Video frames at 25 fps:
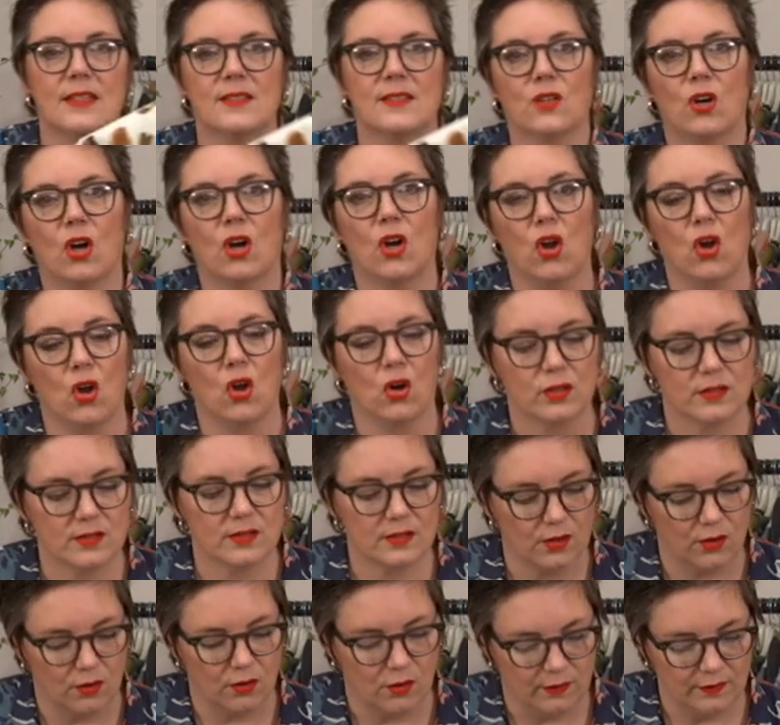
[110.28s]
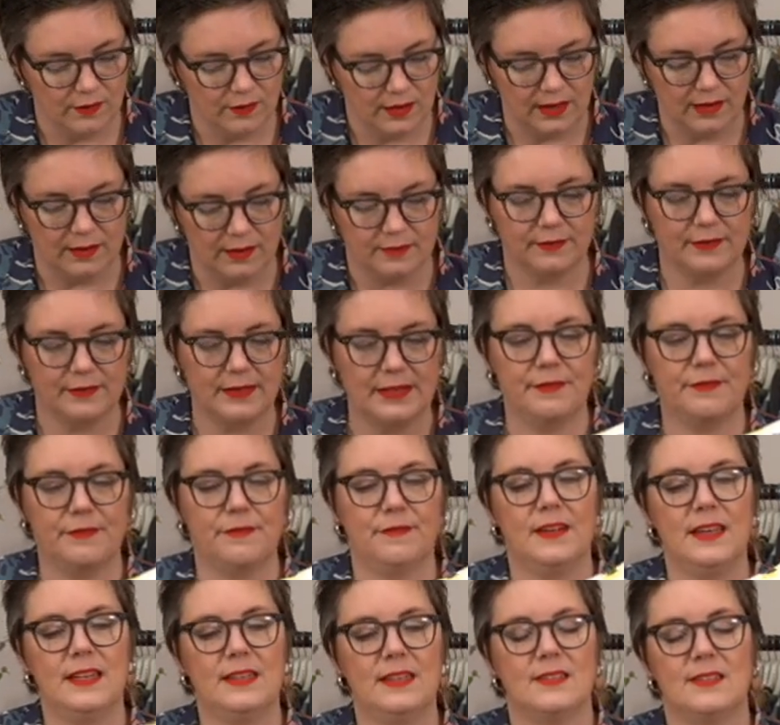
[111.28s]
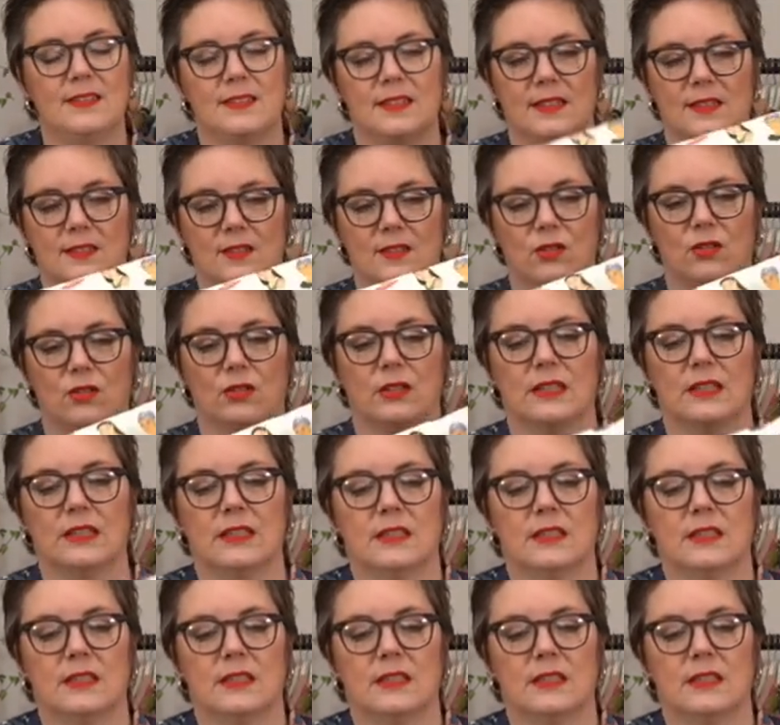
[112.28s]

It's got lots of lovely faces on